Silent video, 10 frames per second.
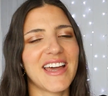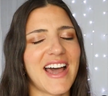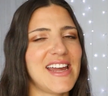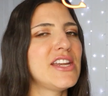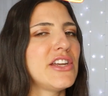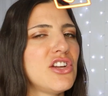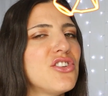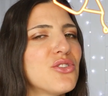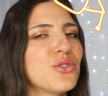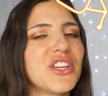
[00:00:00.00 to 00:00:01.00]
I
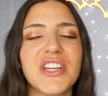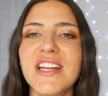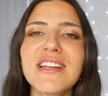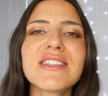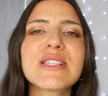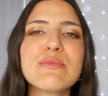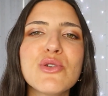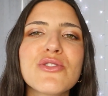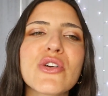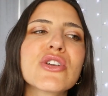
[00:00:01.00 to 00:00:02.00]
knew you needed a
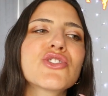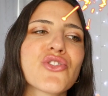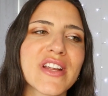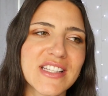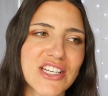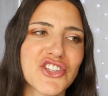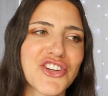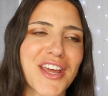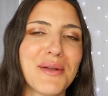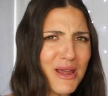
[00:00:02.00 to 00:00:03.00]
smoother transition.